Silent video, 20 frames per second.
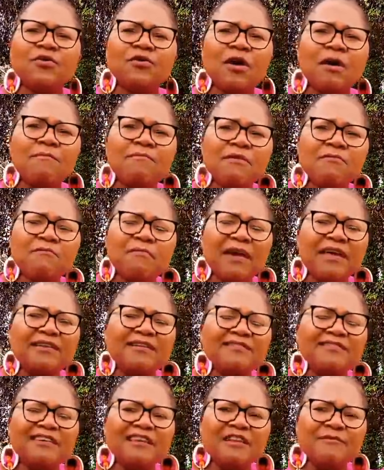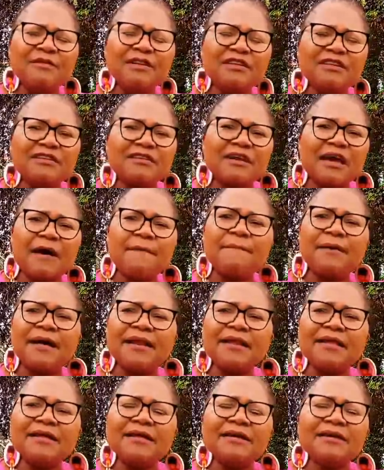you are being paid as a limited
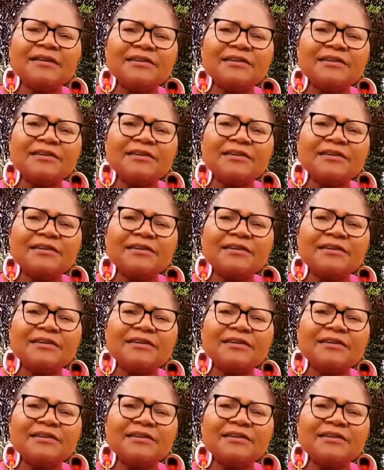company,